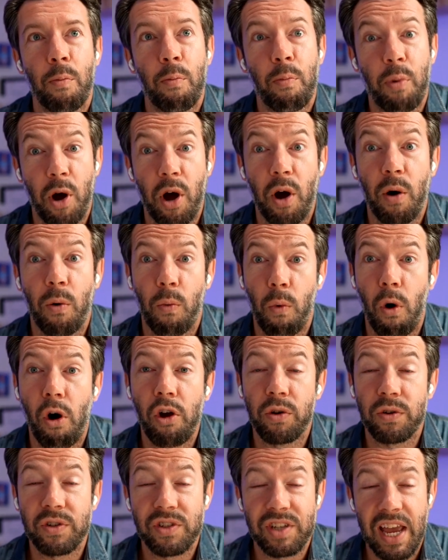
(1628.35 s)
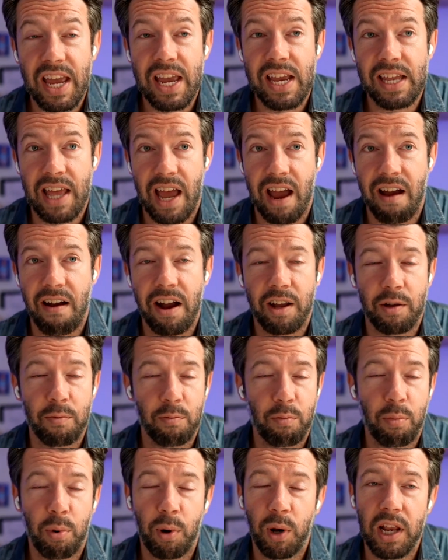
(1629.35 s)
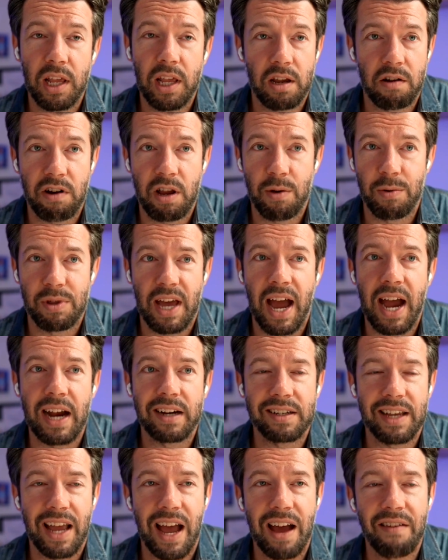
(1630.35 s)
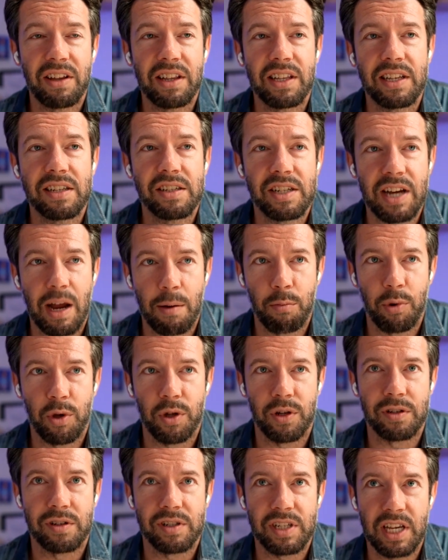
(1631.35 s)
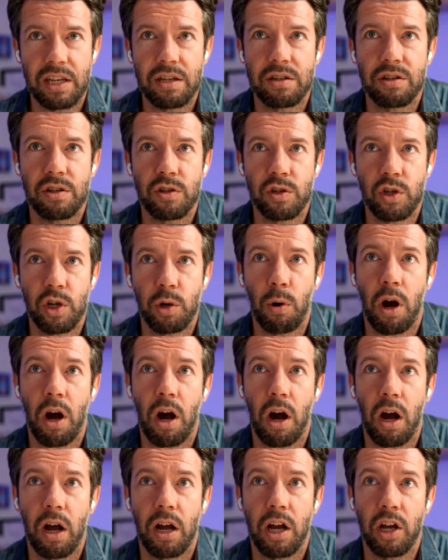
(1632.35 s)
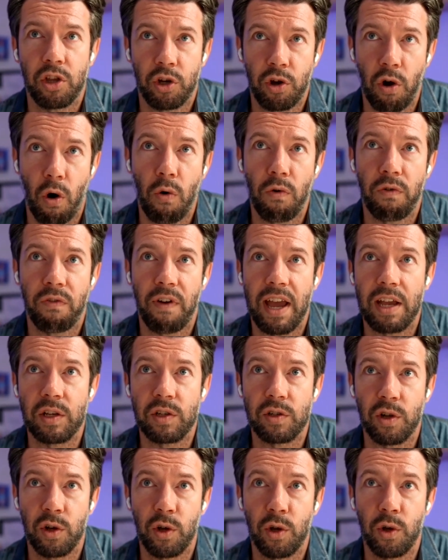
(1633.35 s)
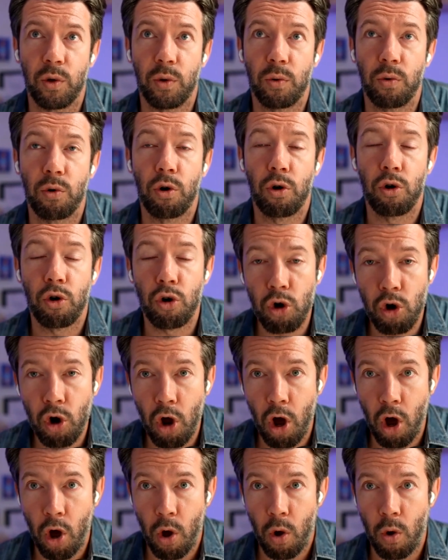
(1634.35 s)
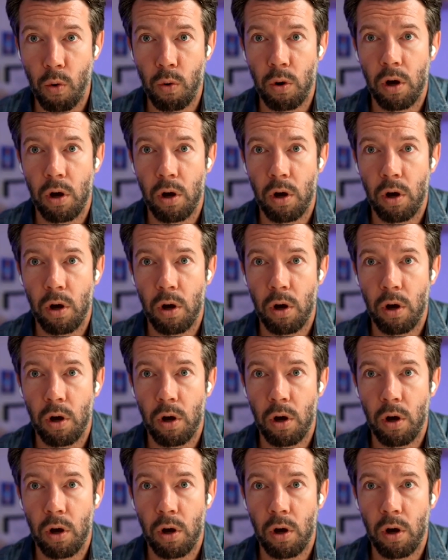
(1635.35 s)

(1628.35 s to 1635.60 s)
But what you're saying there, I completely agree with it. Actually, having these champions, teachers who are at the coalface, who know